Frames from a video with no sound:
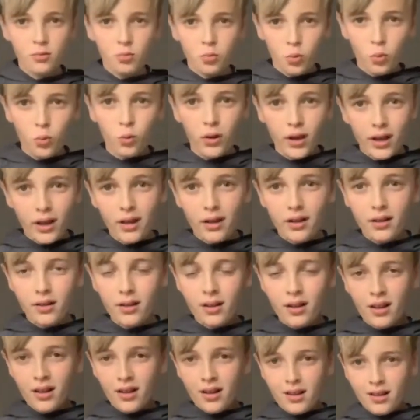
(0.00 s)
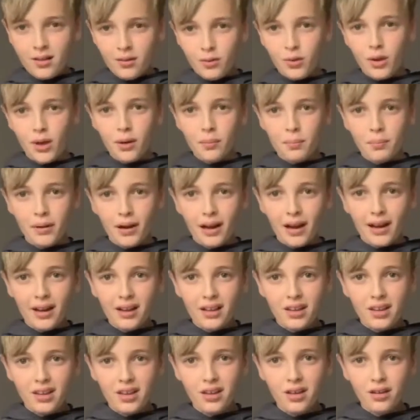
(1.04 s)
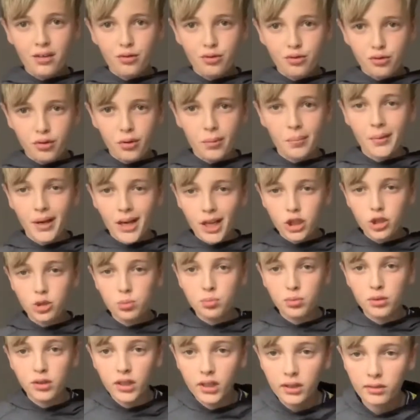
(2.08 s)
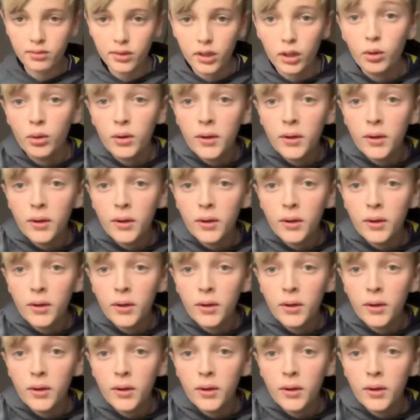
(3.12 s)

we we are back for a match preview.